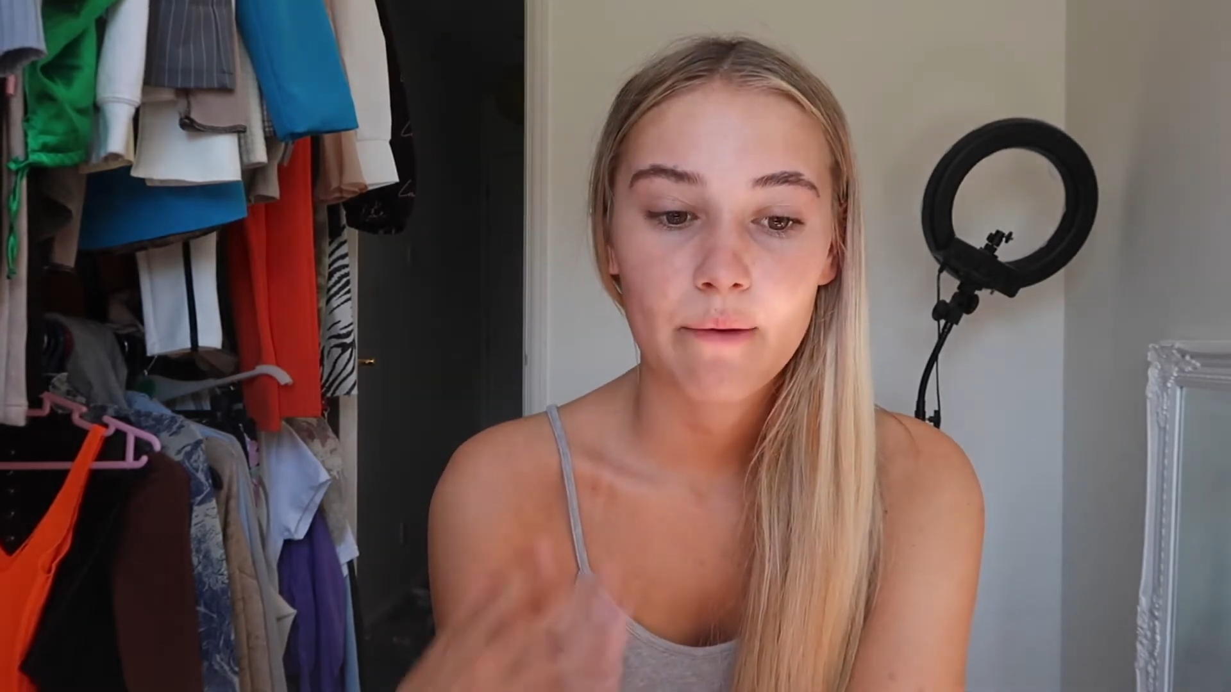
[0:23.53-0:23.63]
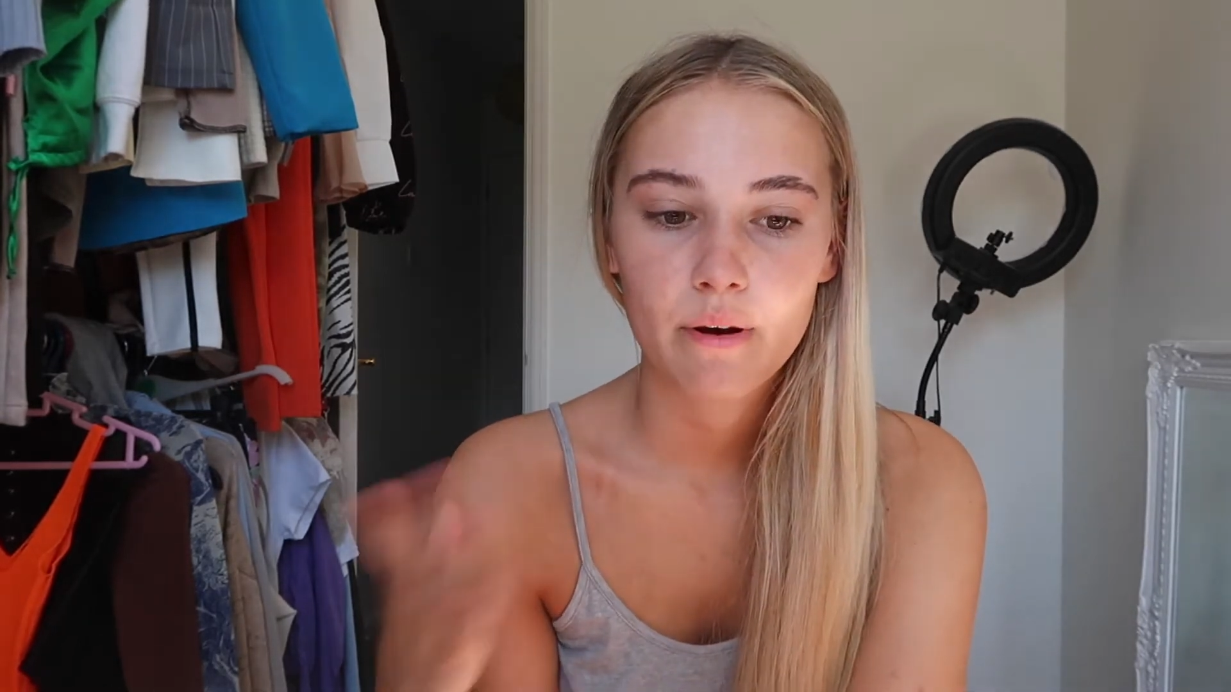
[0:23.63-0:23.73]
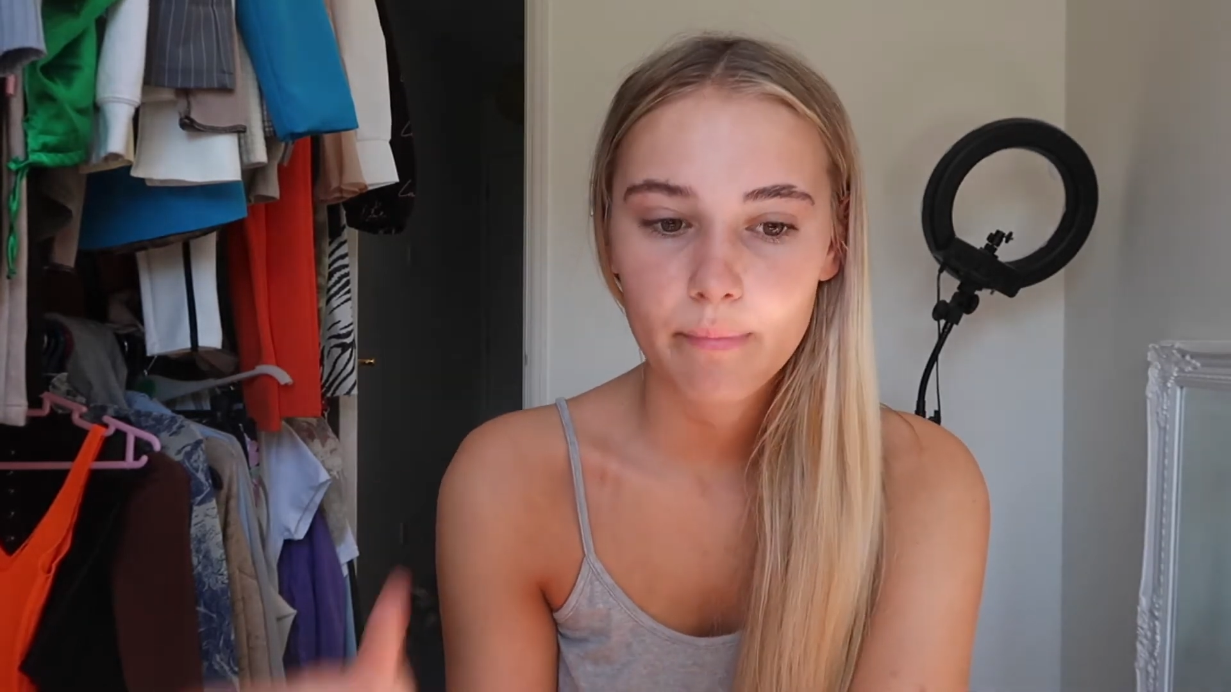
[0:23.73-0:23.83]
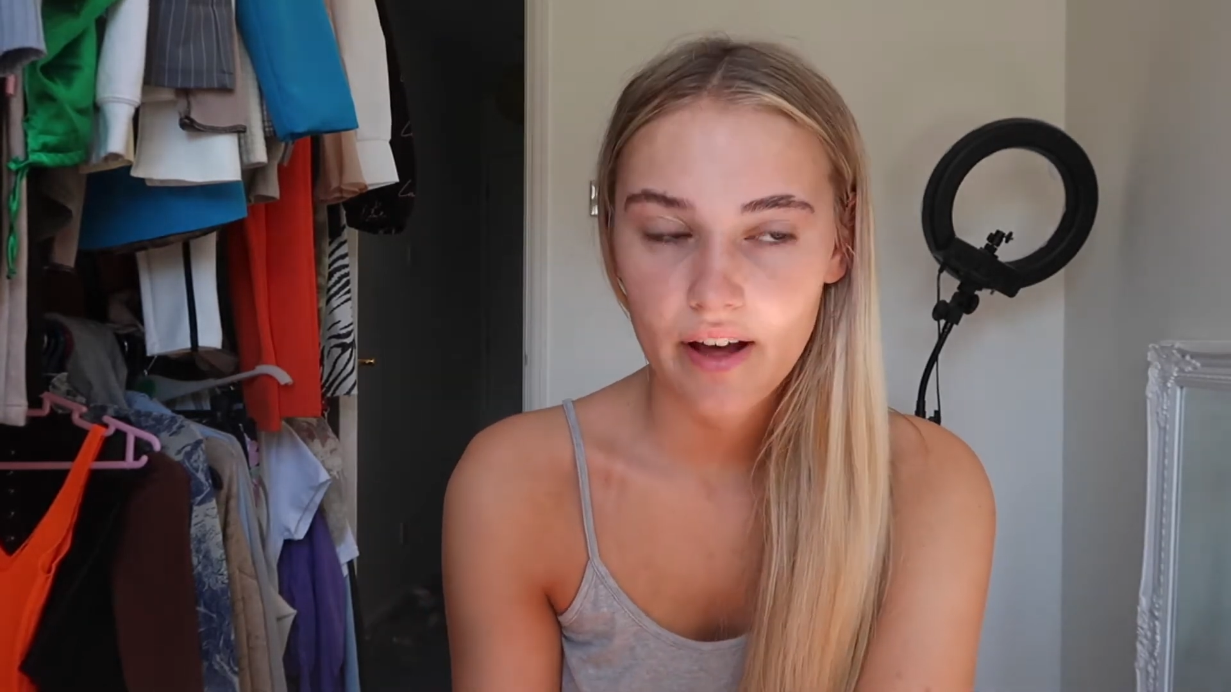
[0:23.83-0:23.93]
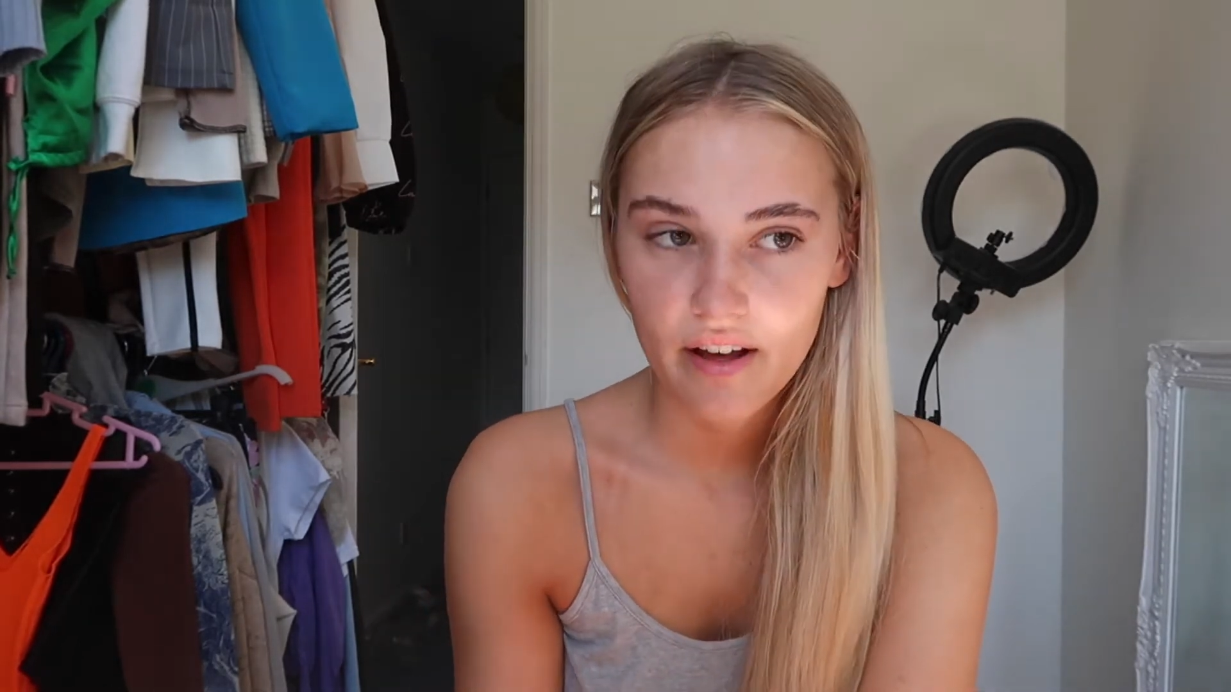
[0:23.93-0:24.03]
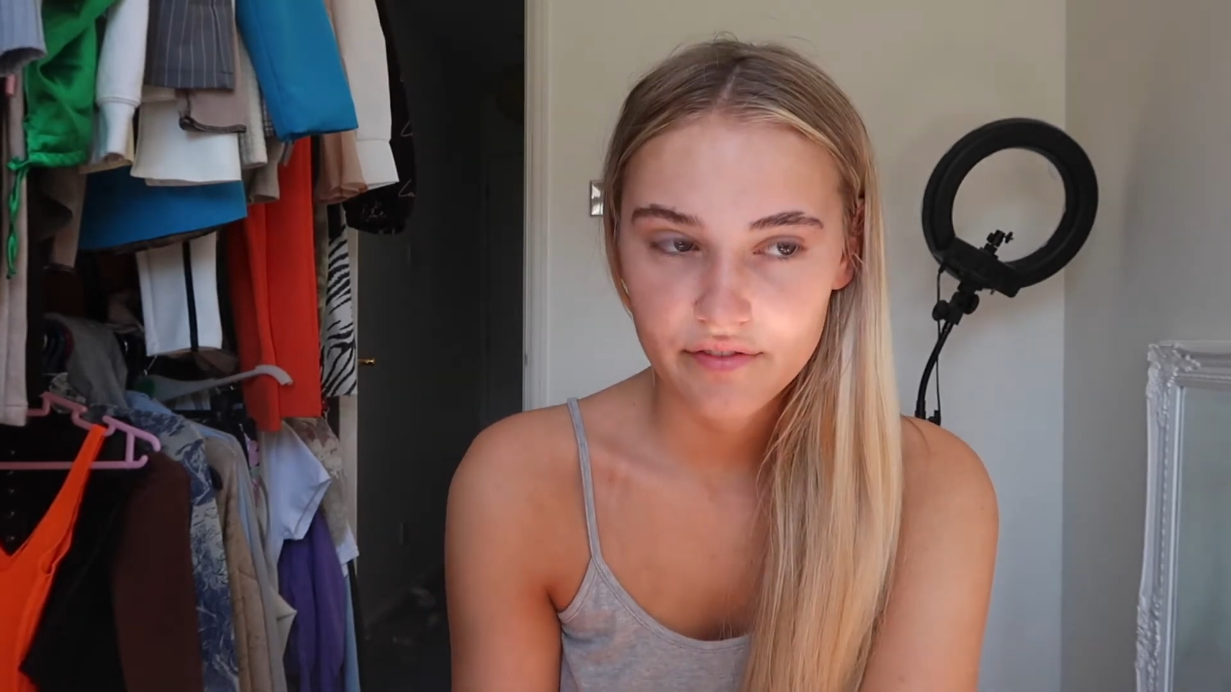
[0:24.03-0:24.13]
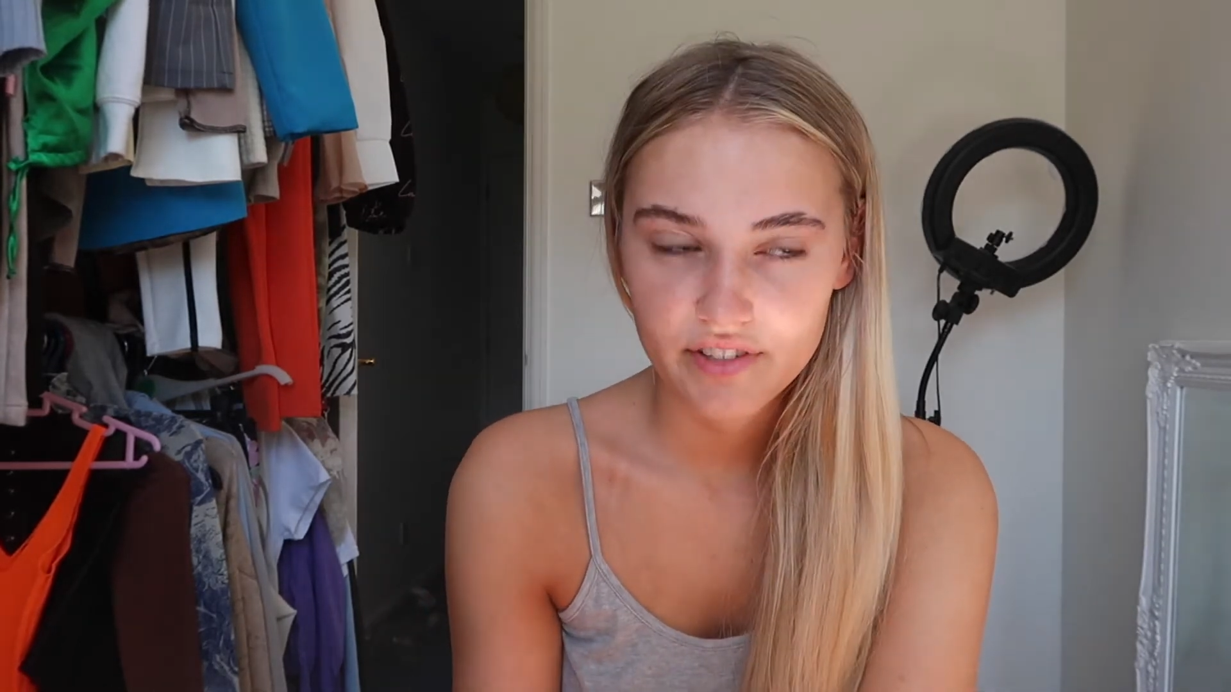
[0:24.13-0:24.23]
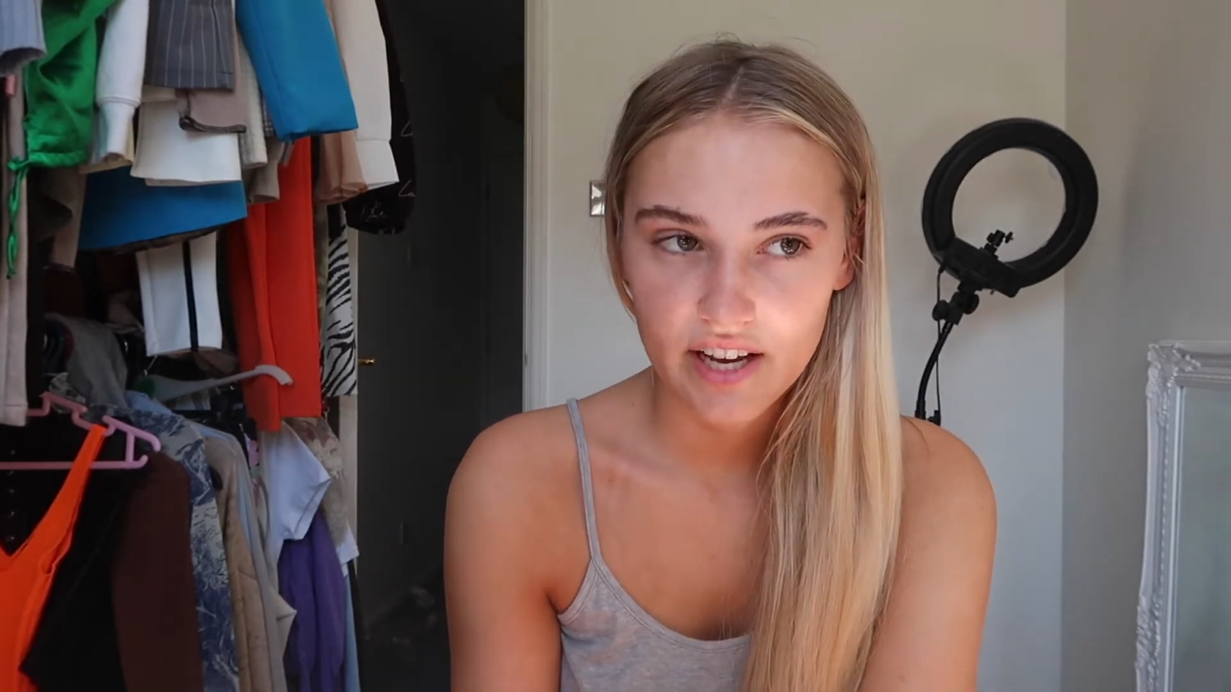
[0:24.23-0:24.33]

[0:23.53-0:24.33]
my birthday.